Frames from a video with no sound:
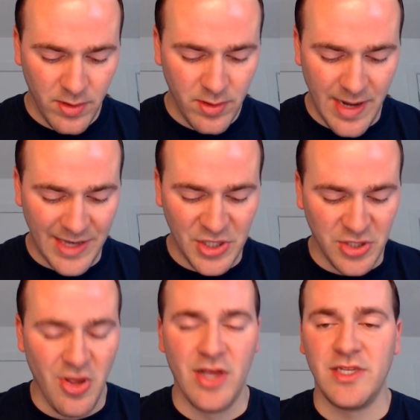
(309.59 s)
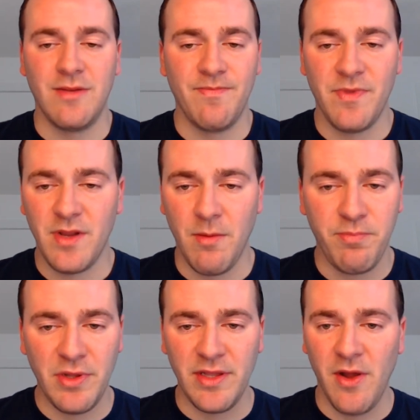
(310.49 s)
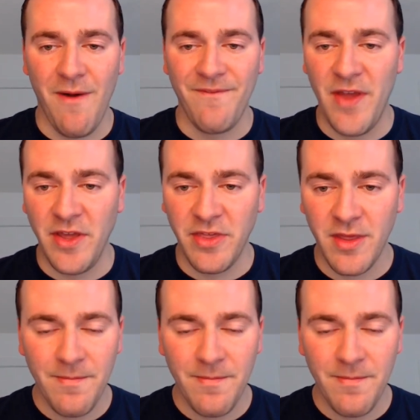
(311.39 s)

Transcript: had just lost completely all faith.